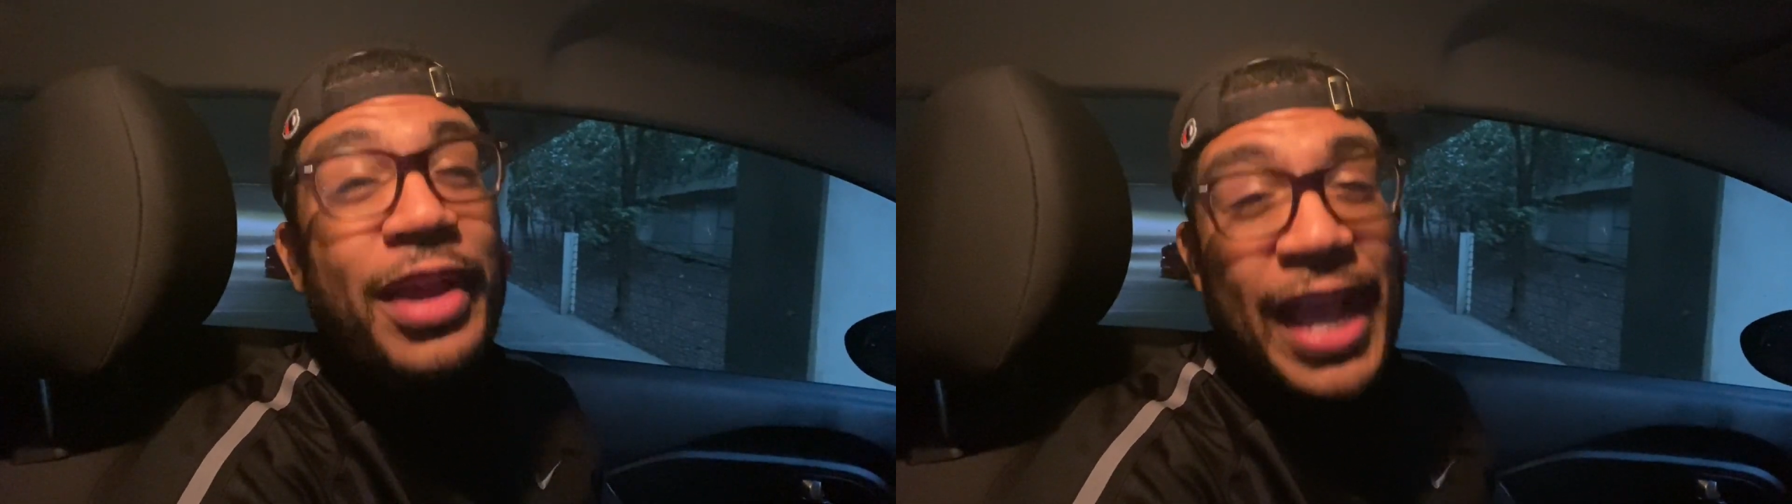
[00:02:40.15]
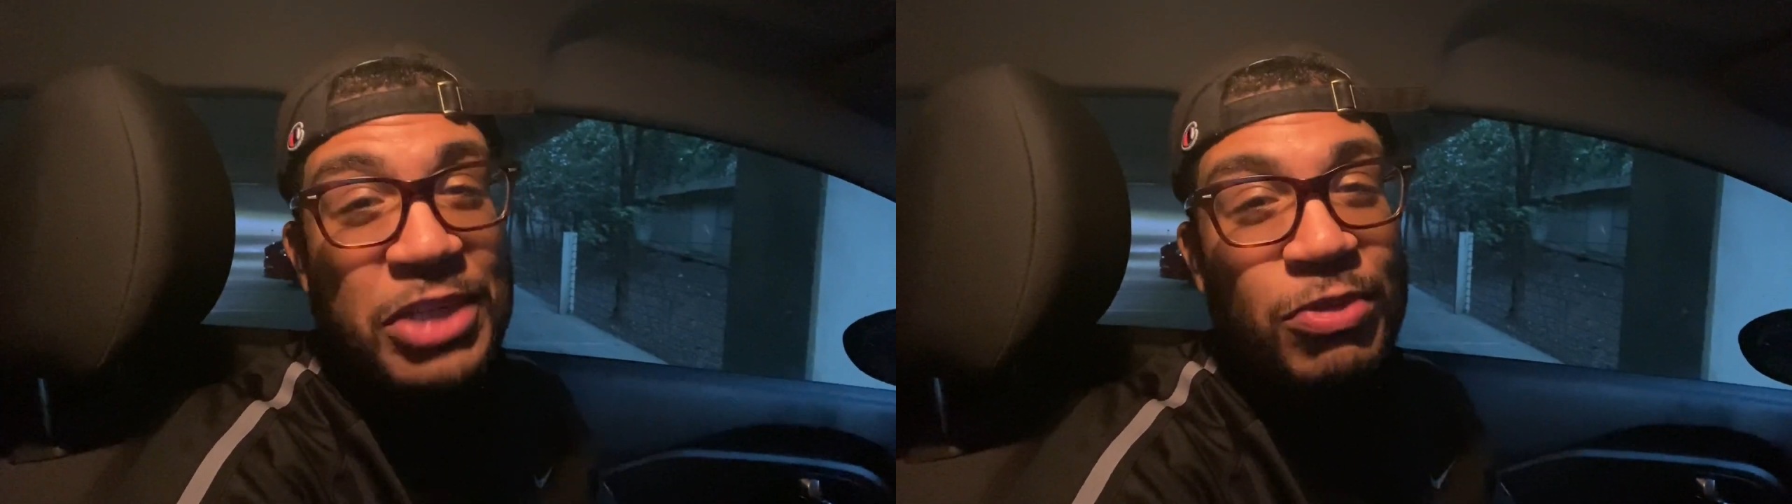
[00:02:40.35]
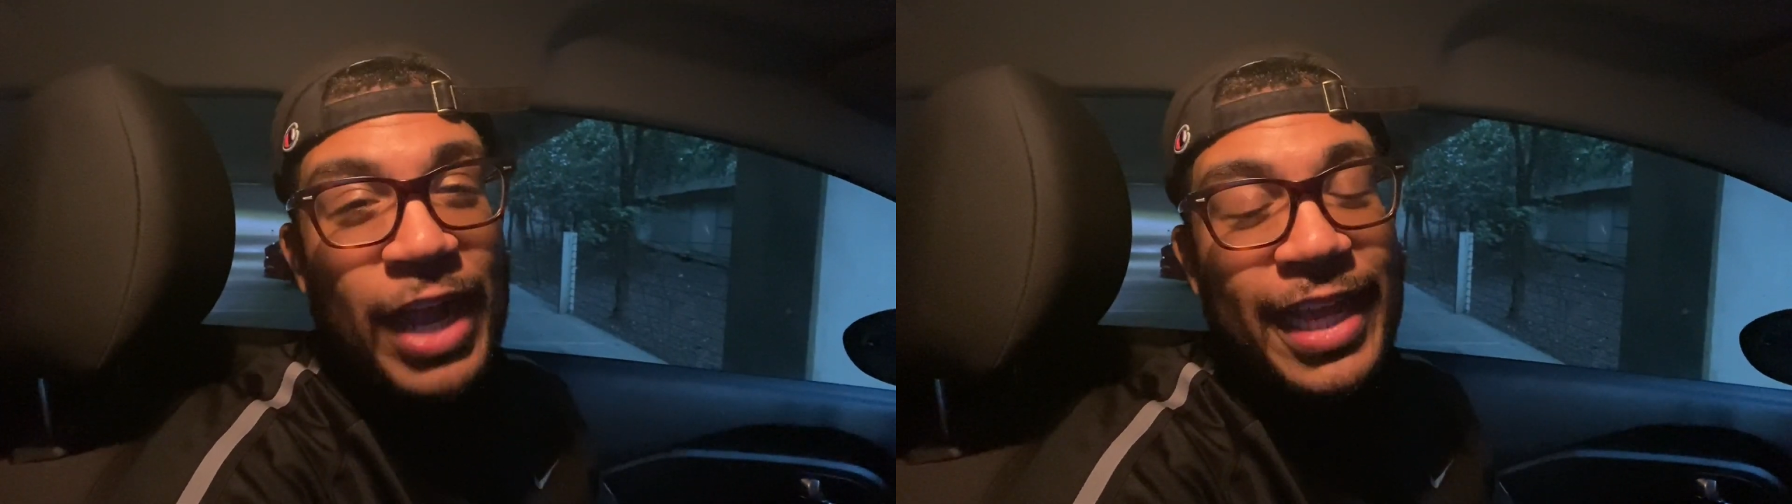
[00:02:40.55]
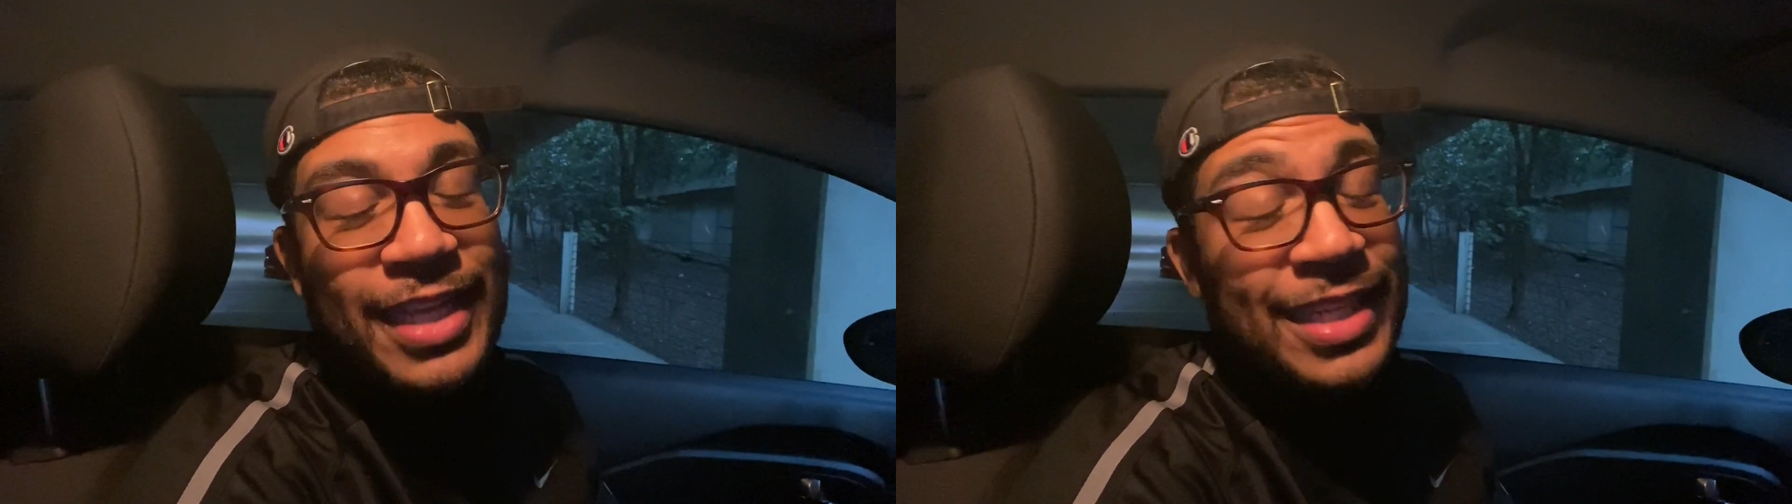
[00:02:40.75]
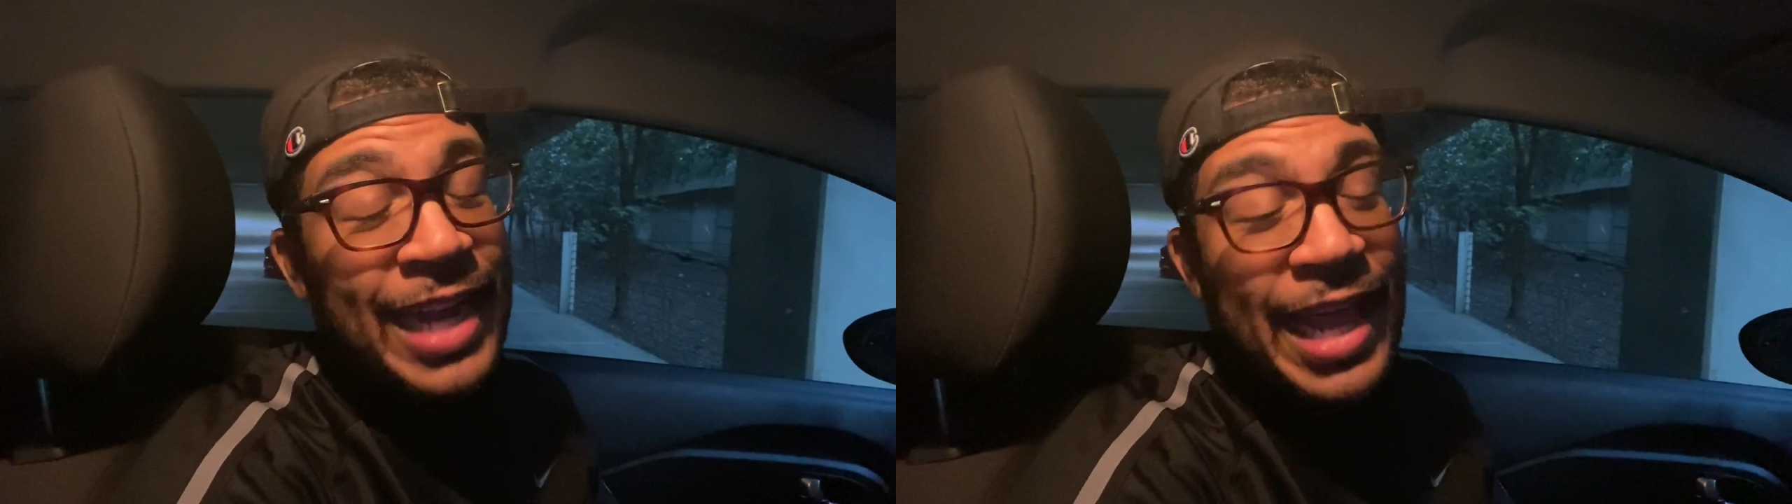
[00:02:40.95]
catch
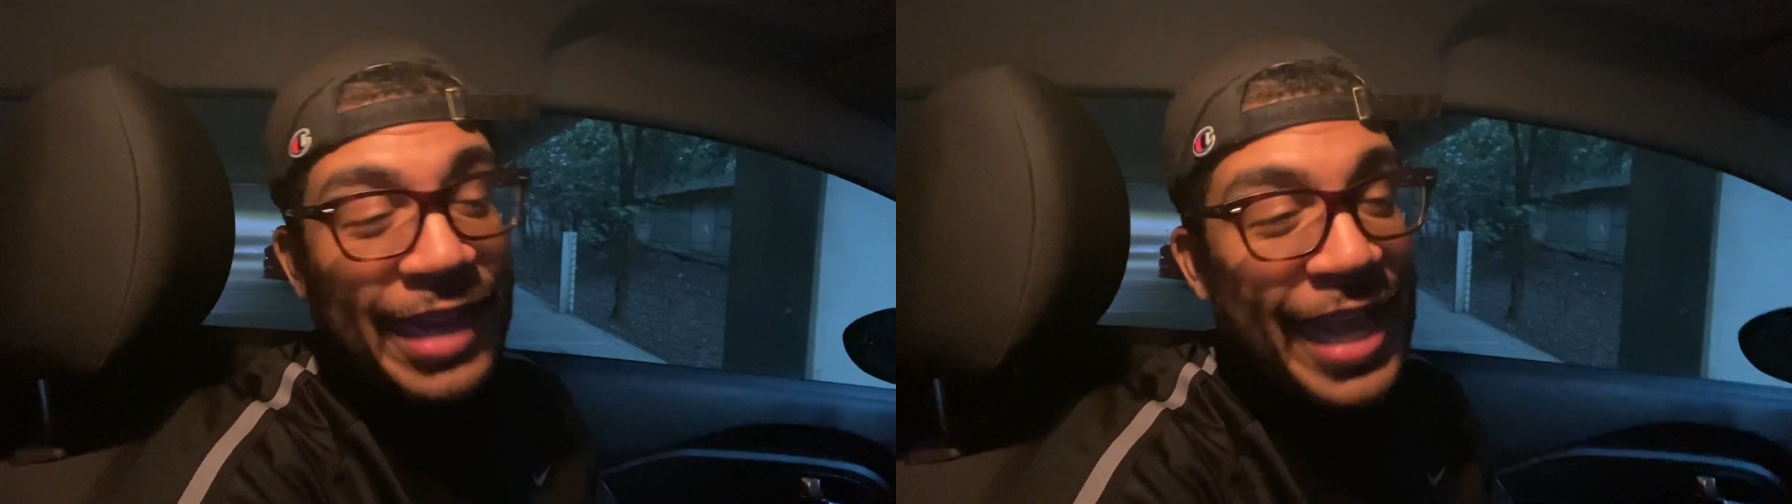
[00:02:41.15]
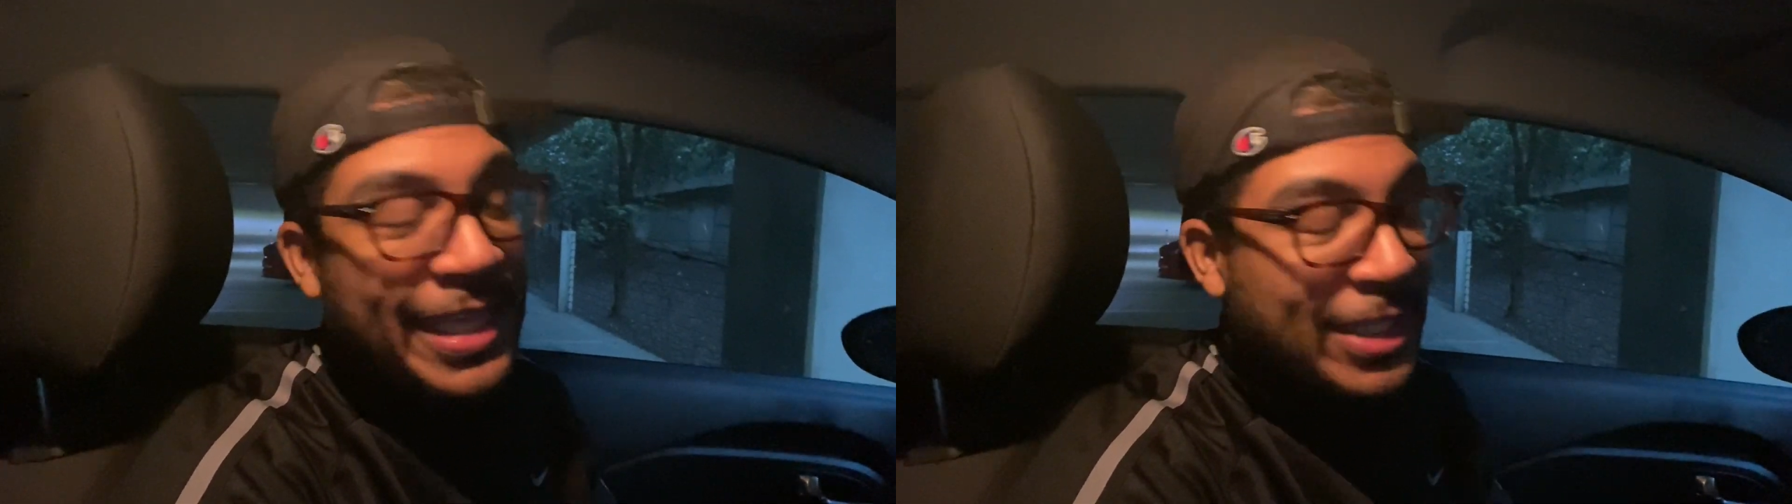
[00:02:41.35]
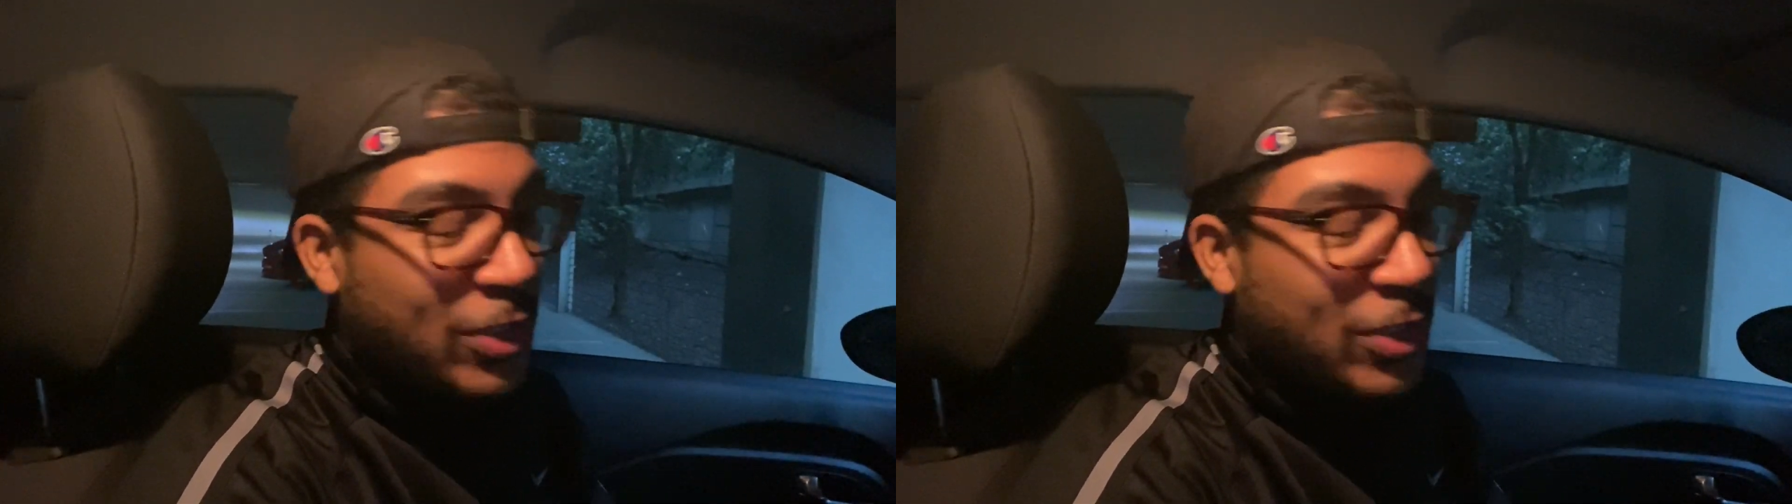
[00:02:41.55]
radius, and I like it.